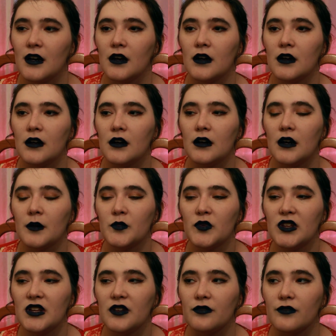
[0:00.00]
I'm
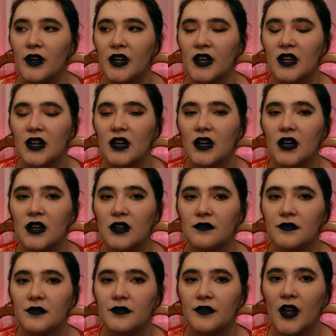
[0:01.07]
really afraid
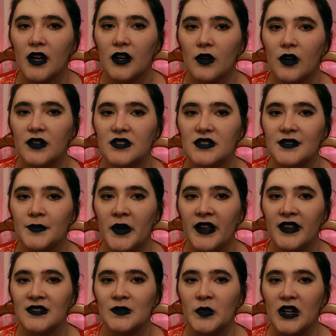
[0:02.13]
of flying around in
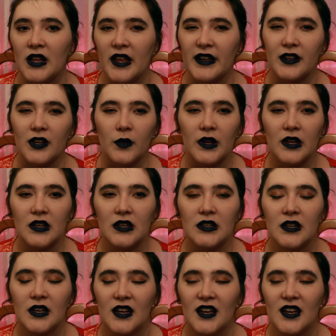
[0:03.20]
space, but I like doing it.